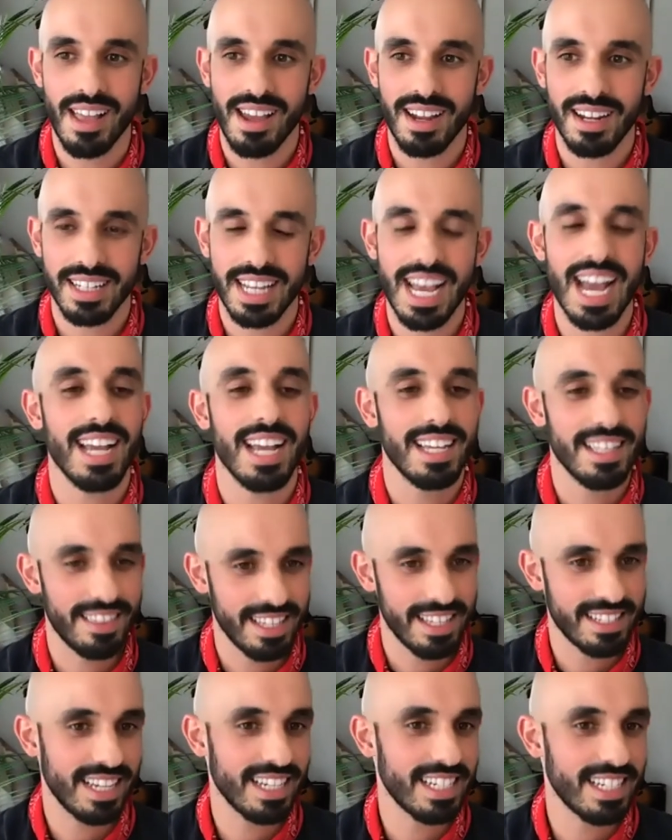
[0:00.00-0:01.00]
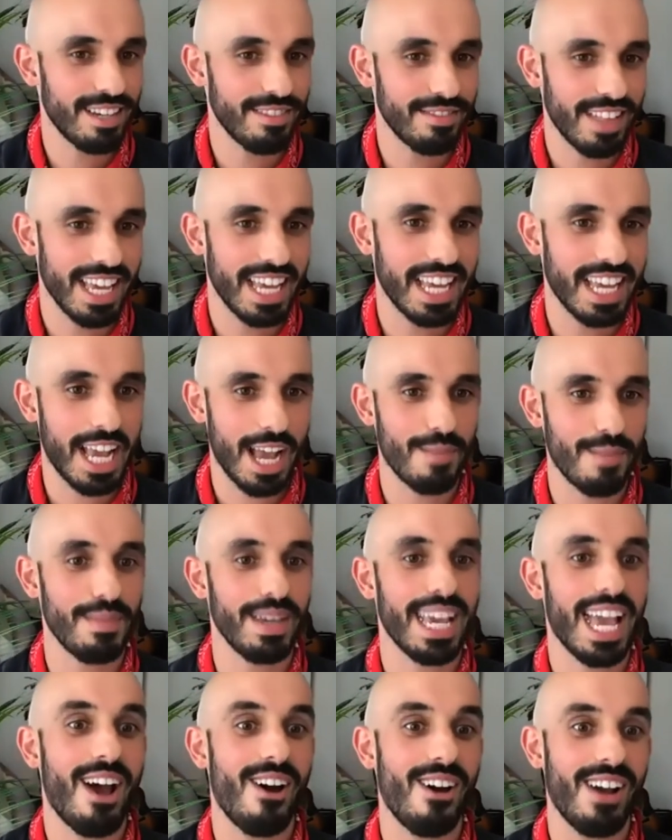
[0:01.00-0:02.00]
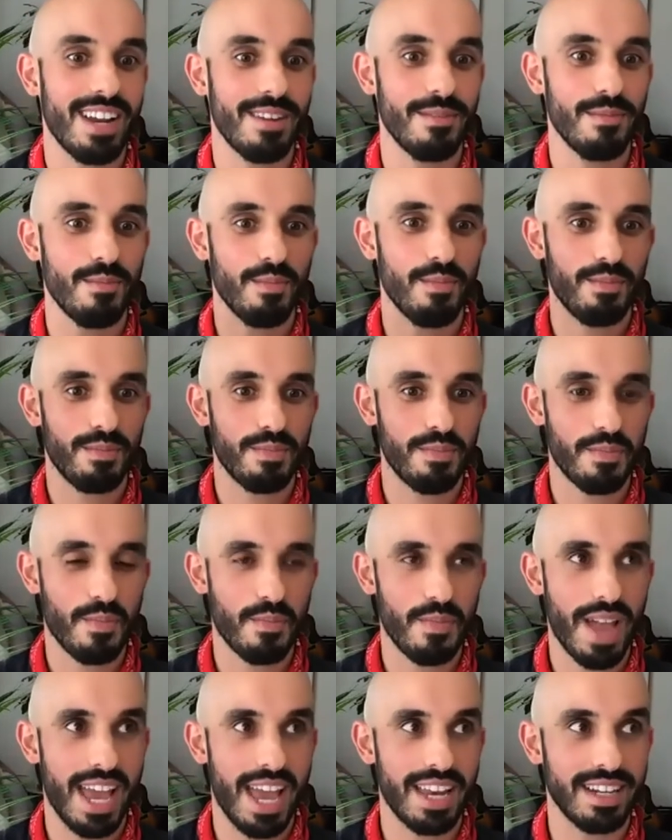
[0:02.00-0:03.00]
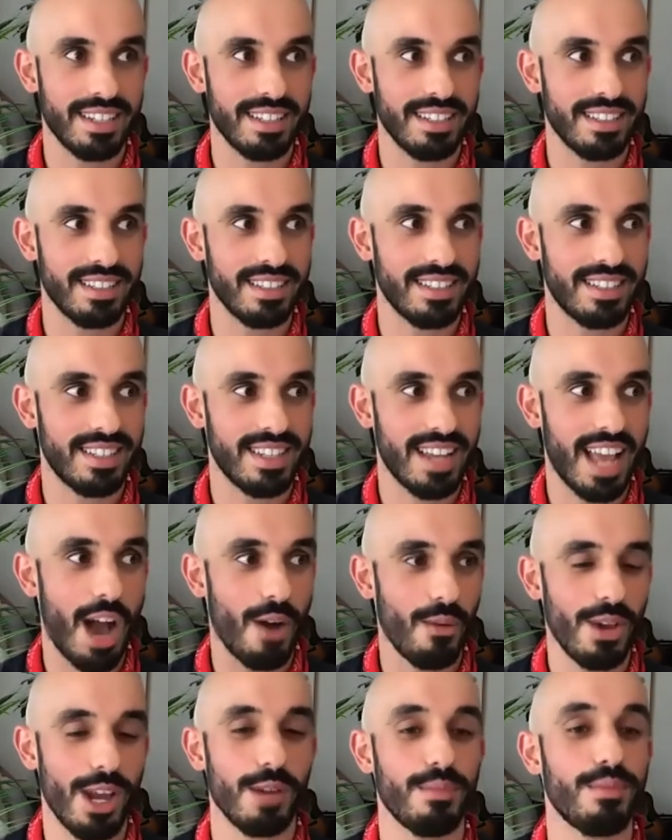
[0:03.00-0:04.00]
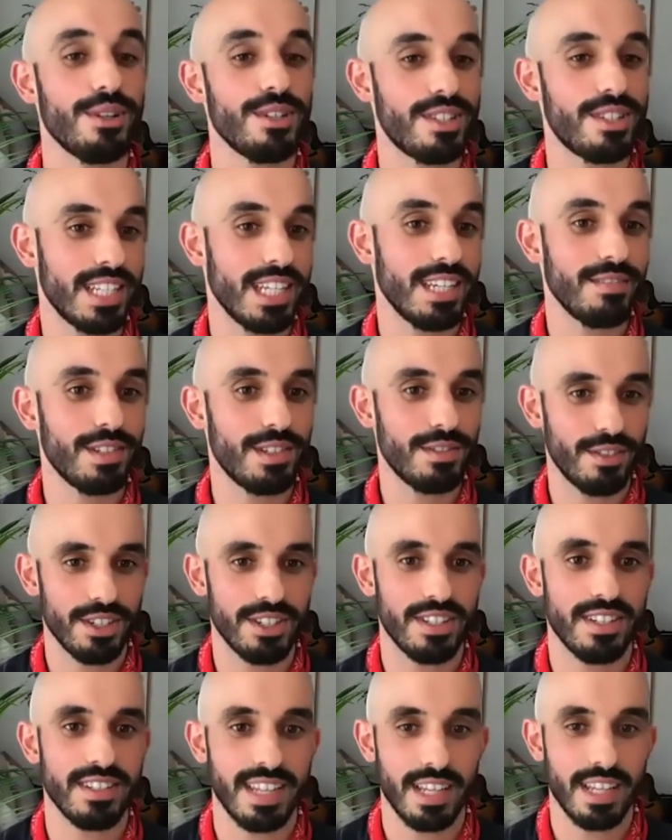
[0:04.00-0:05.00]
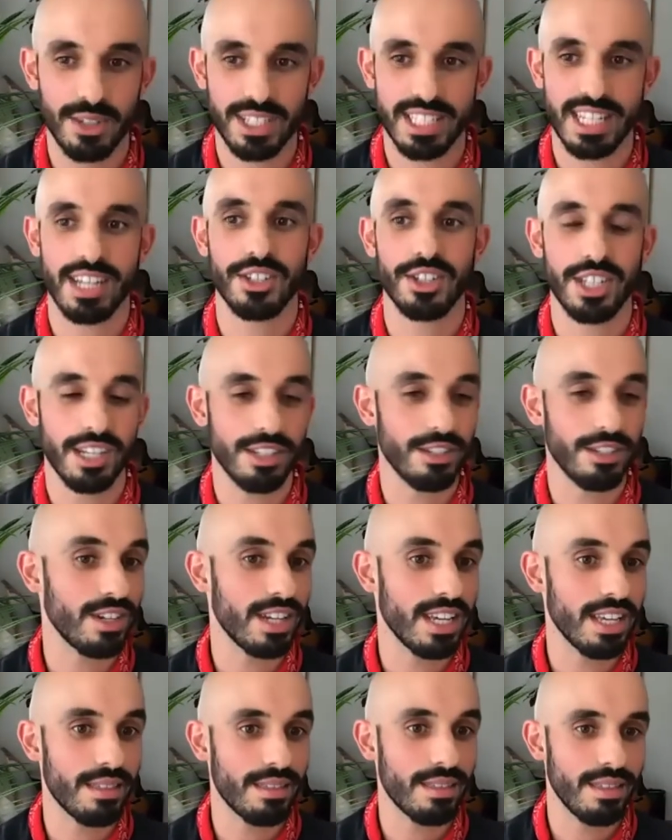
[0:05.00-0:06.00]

yeah, this idea of like coming out and how we are perceived versus like what's actually underneath.